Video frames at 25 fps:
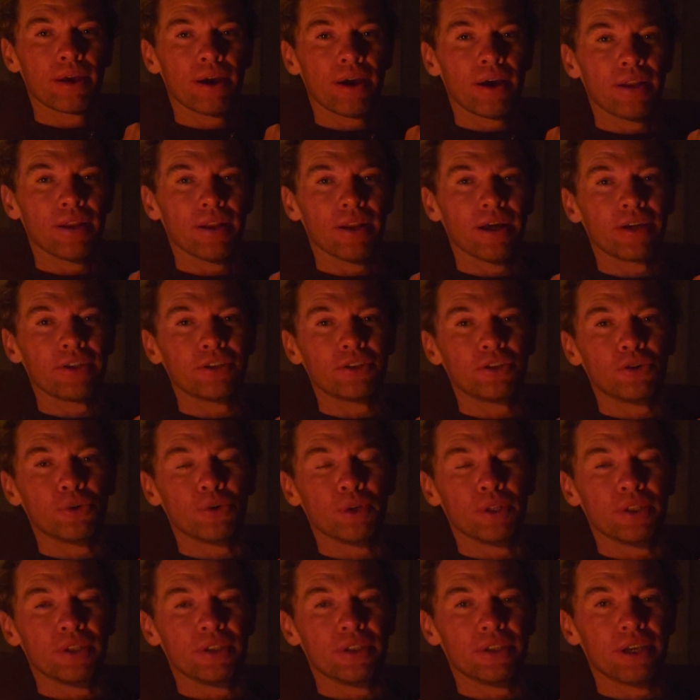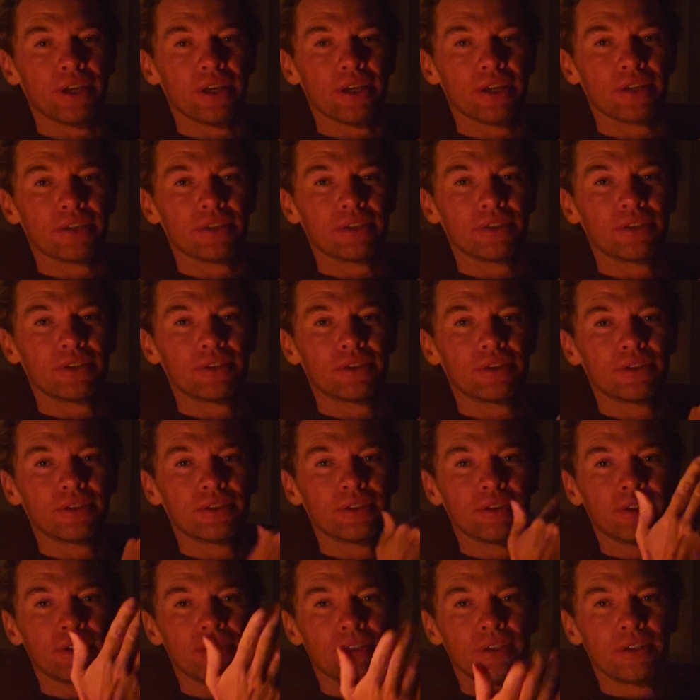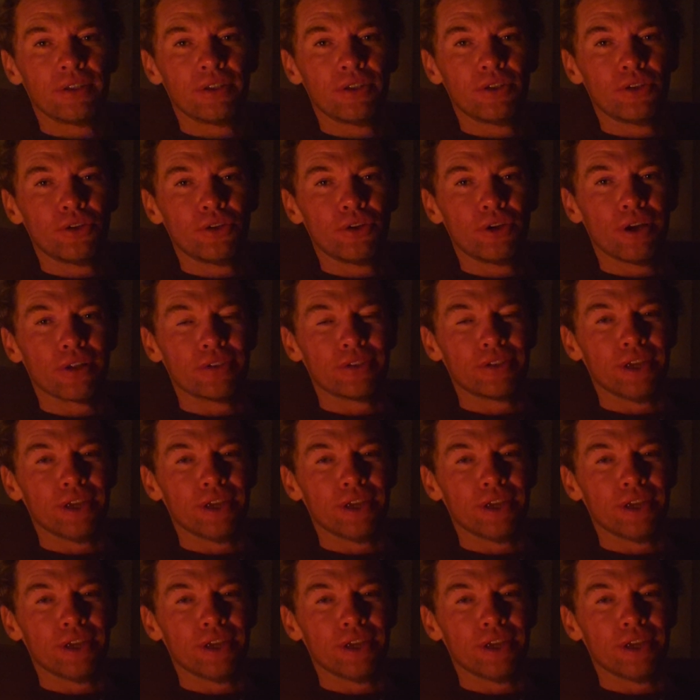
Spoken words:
I like doing takes. A